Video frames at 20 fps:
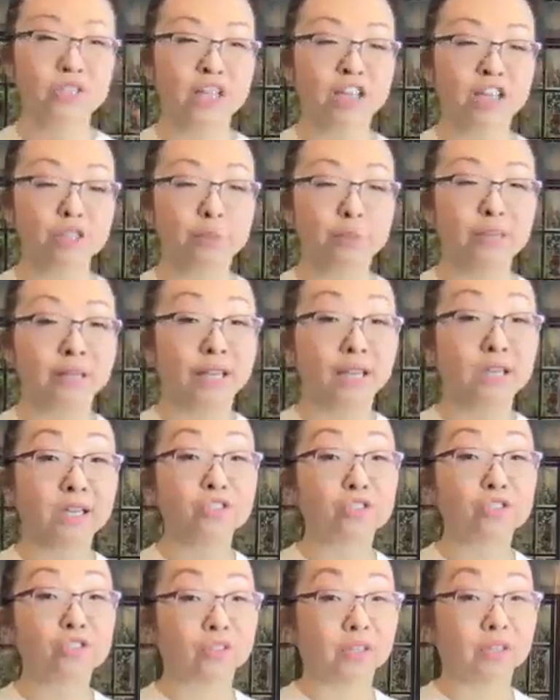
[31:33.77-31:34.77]
has been
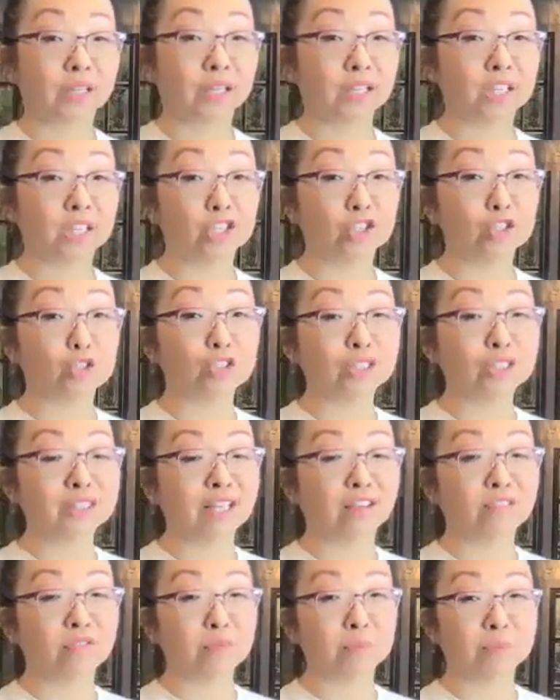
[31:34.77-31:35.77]
answering it and you just
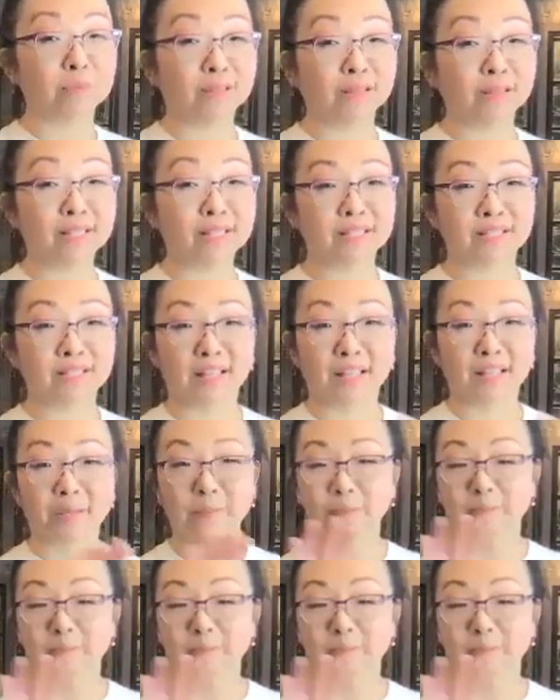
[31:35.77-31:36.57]
haven't been listening.